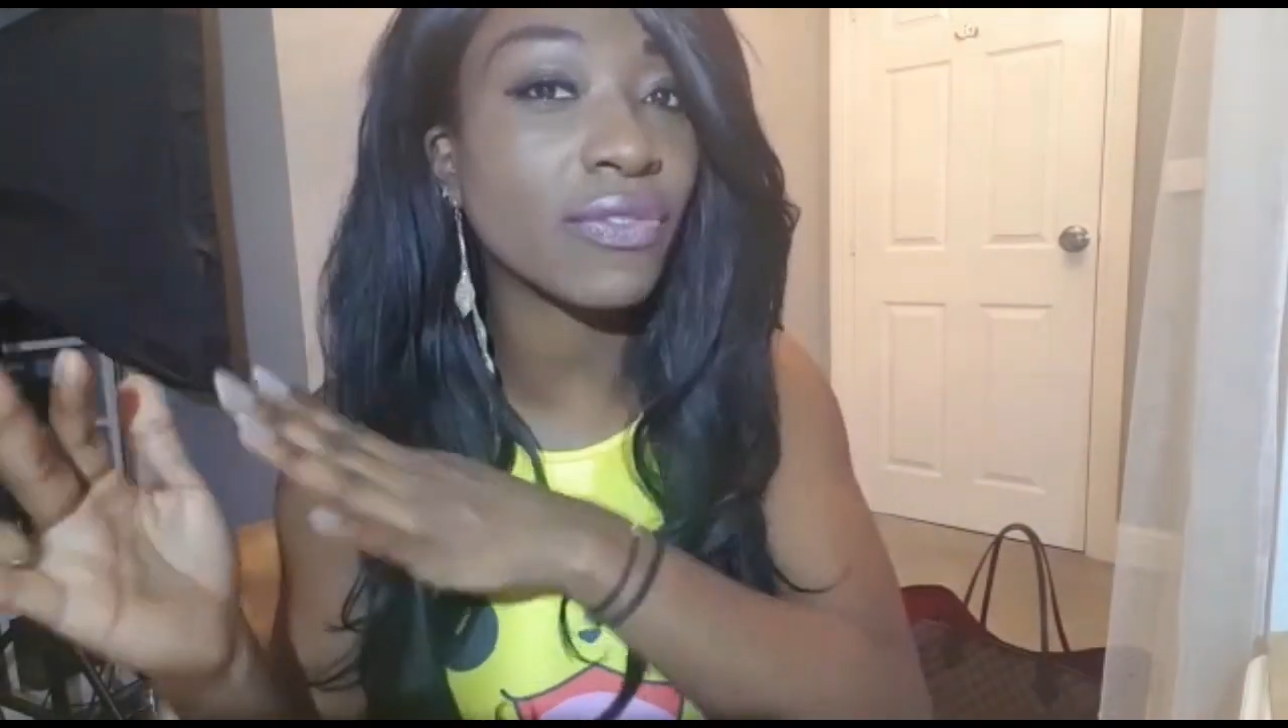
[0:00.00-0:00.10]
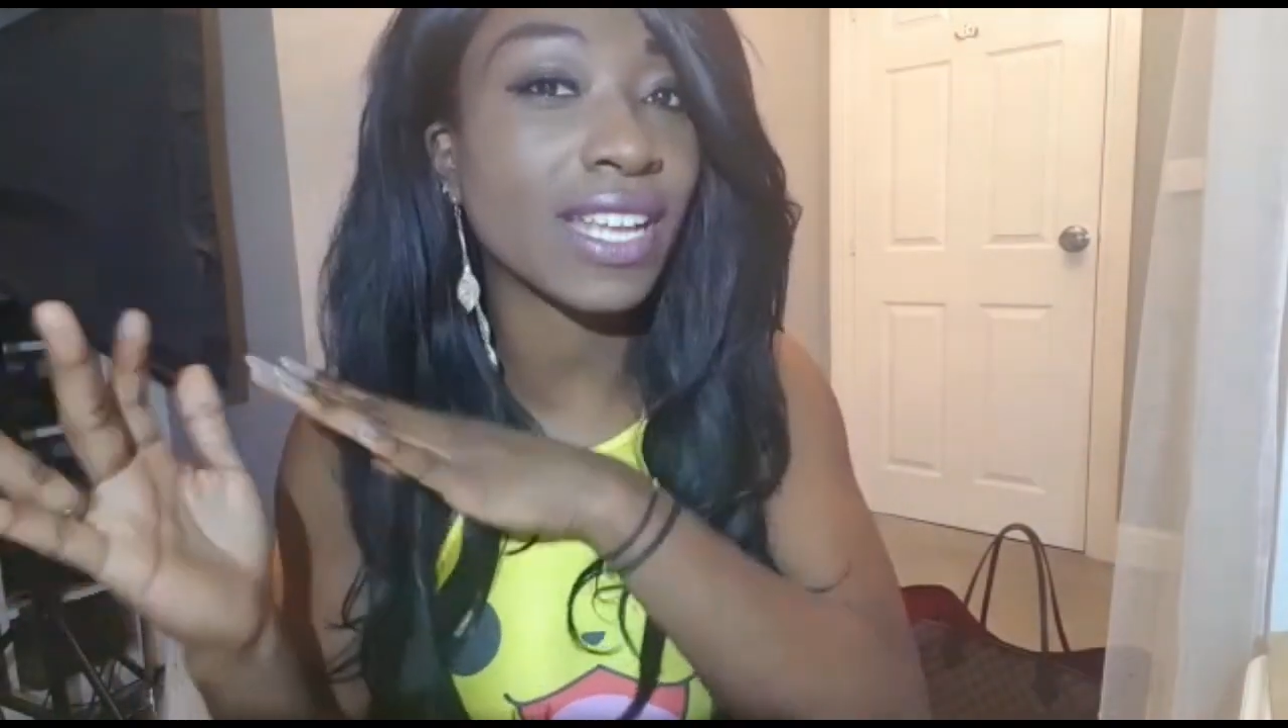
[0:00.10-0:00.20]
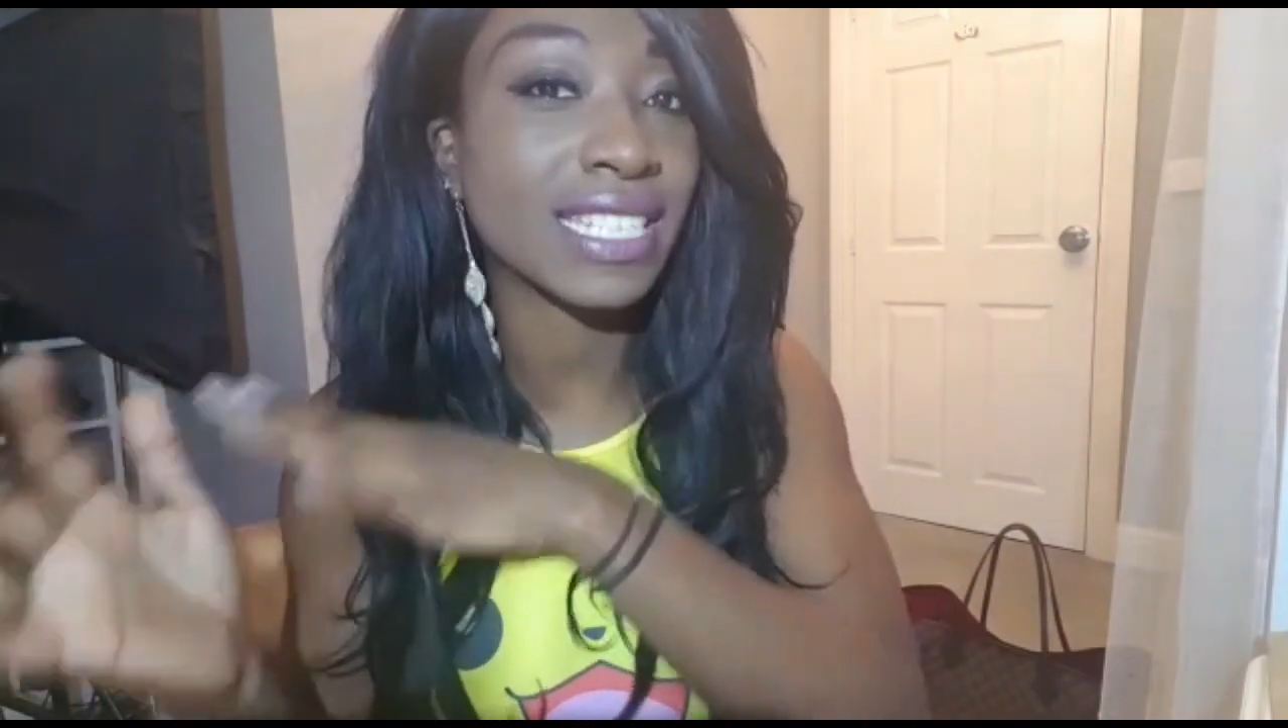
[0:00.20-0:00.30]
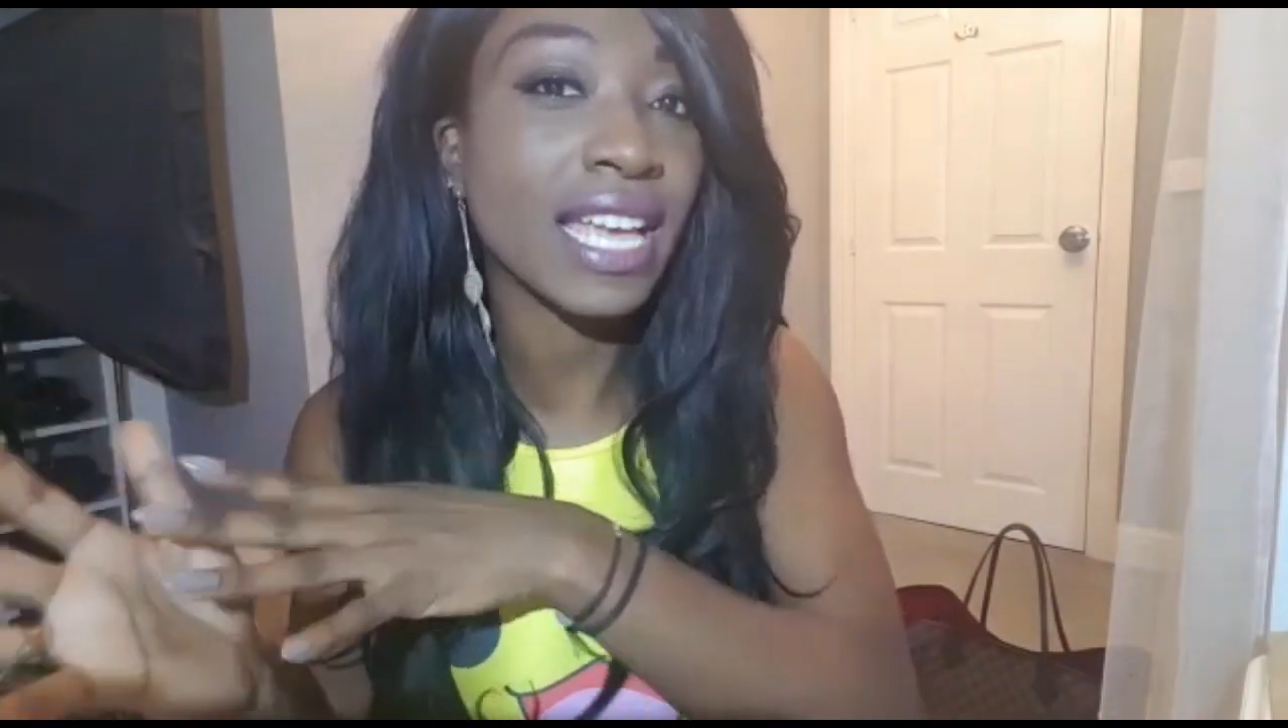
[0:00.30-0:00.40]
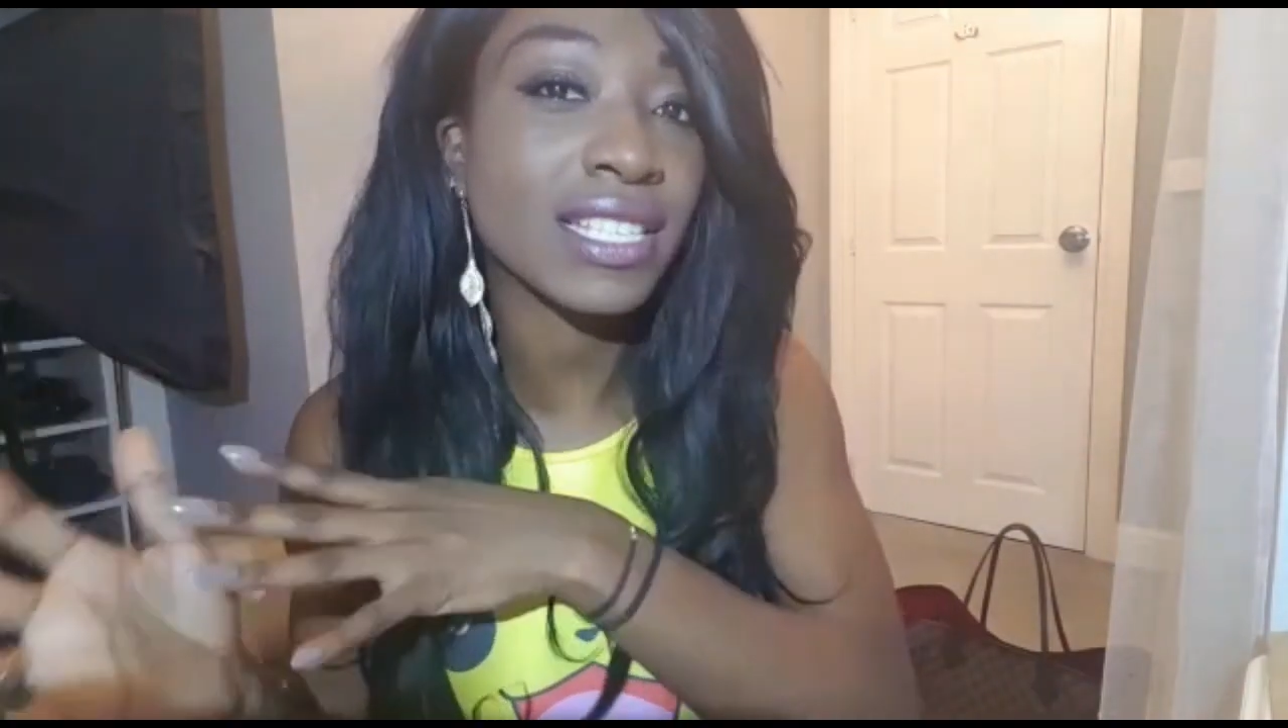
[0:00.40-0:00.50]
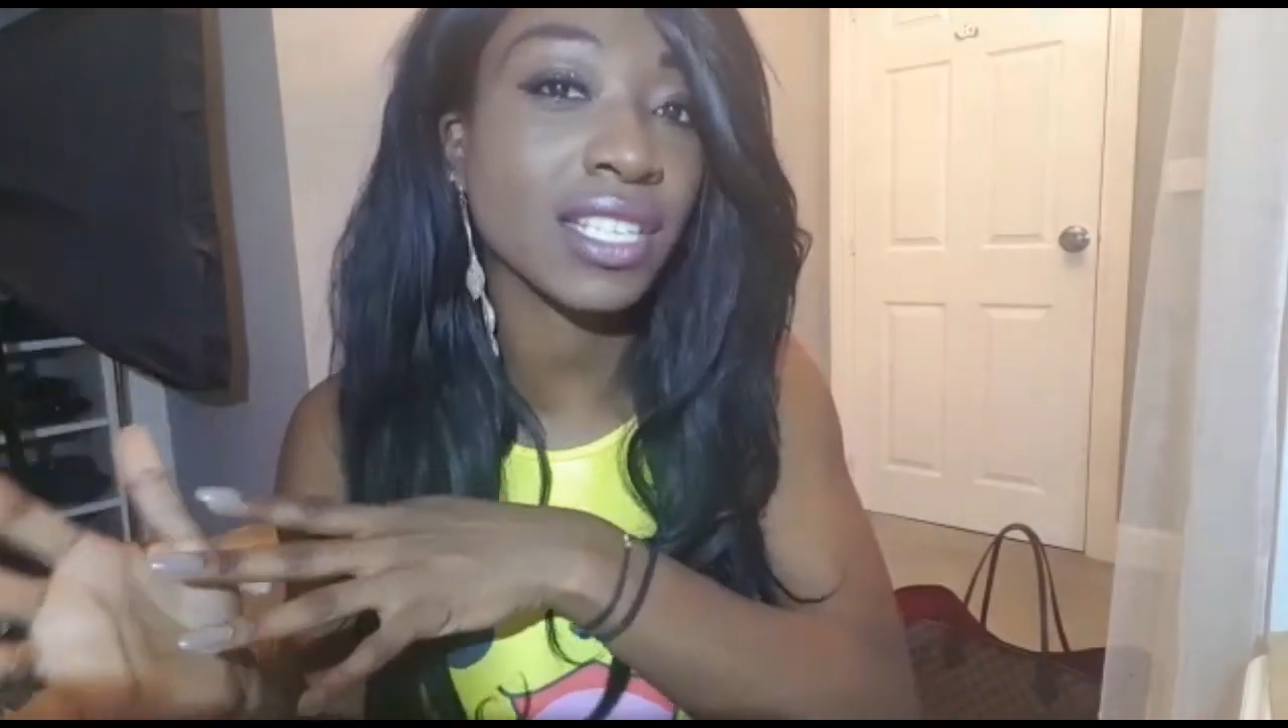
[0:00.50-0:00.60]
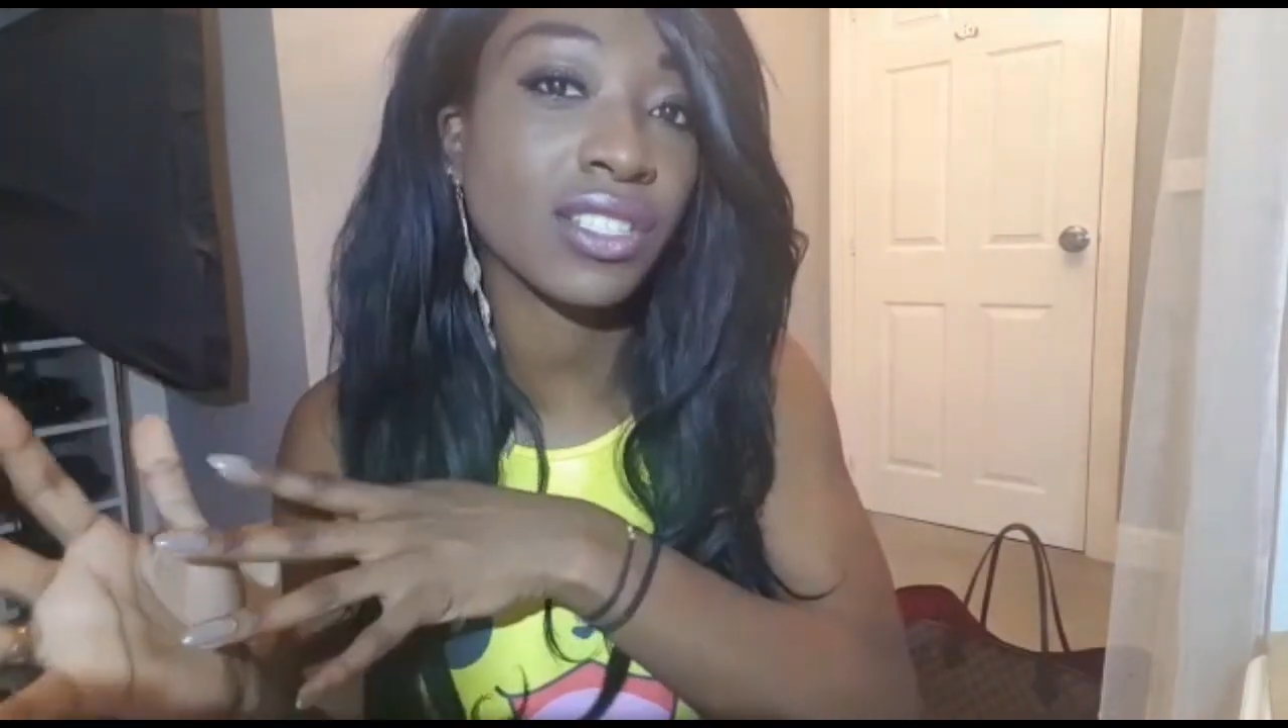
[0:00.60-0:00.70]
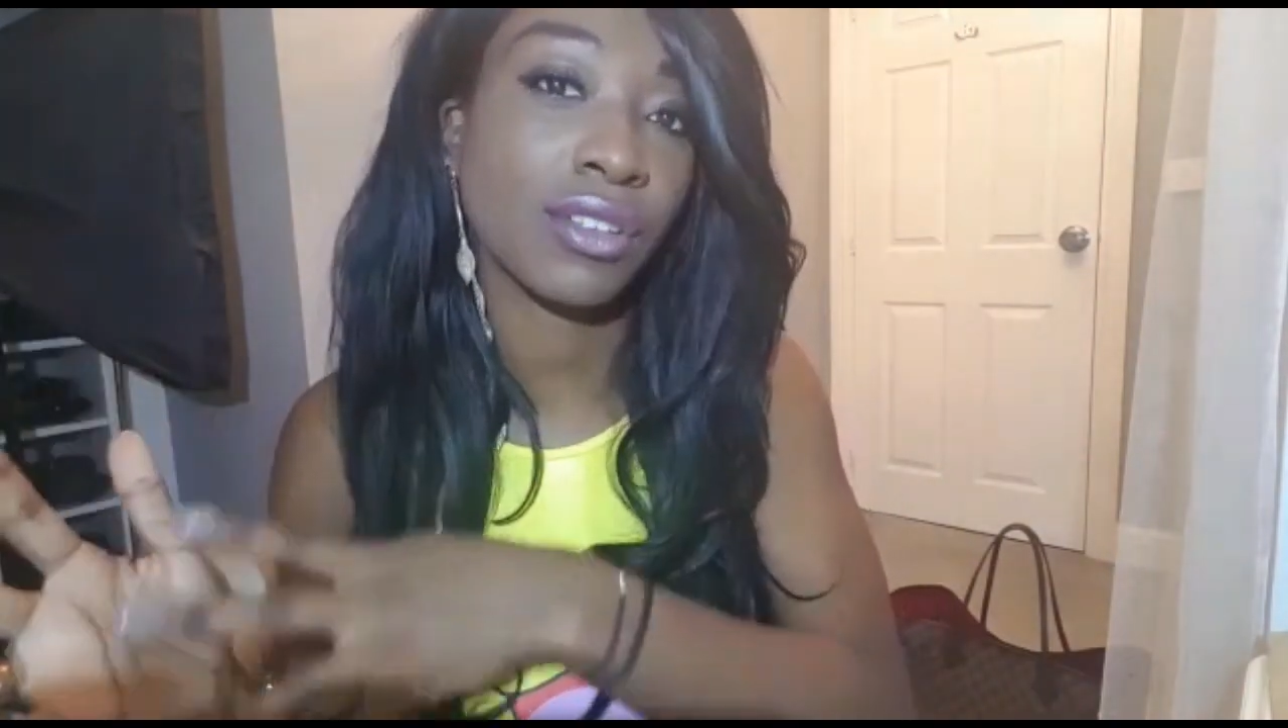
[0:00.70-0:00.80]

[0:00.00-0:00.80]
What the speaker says: fantastic